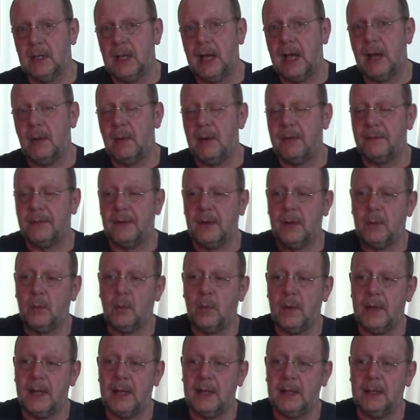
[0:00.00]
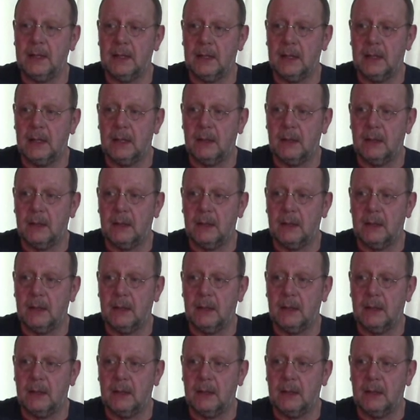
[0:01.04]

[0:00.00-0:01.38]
However, we